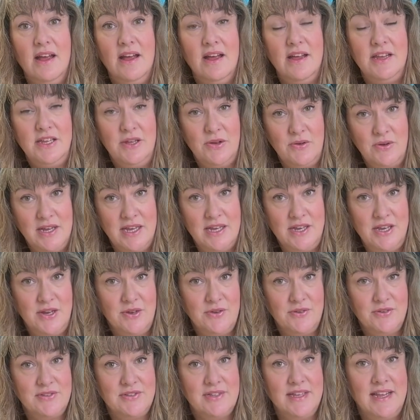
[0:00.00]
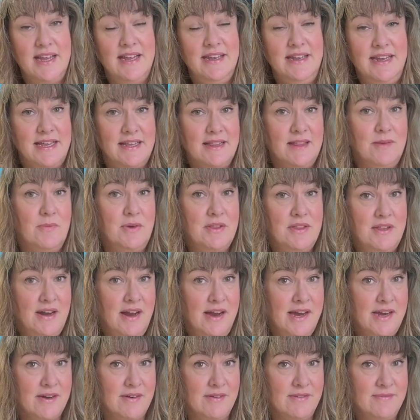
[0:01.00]
you can use and nick them with an
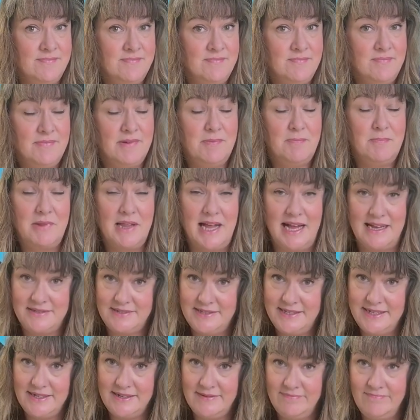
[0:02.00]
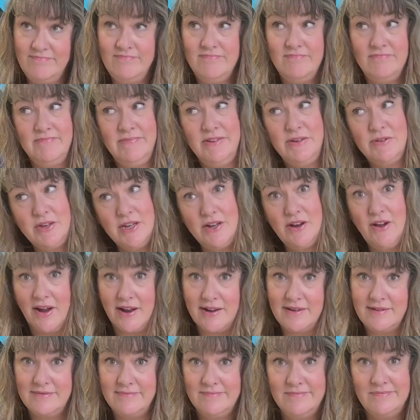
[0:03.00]
iron. Plastic, you cannot.
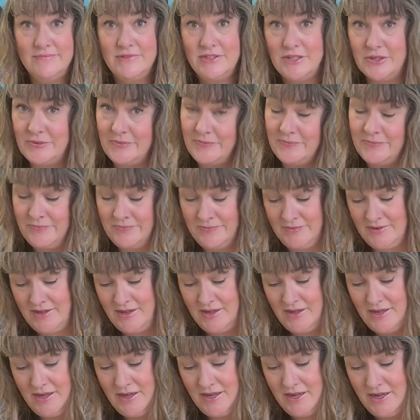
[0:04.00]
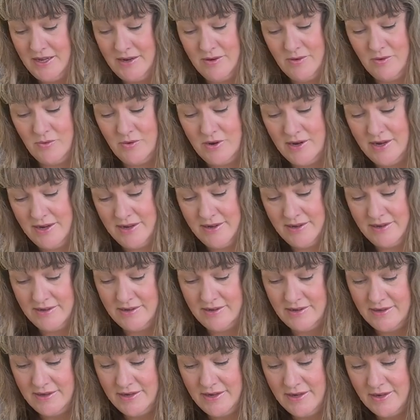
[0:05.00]
So you don't want to
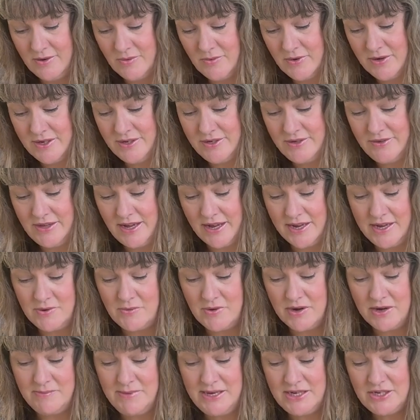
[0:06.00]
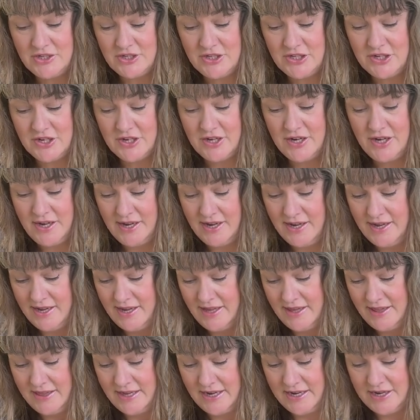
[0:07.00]
do that. You want to make sure
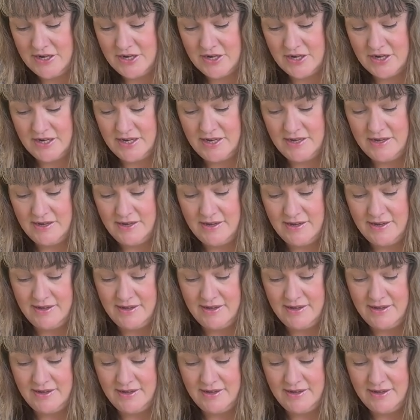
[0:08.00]
that you're going to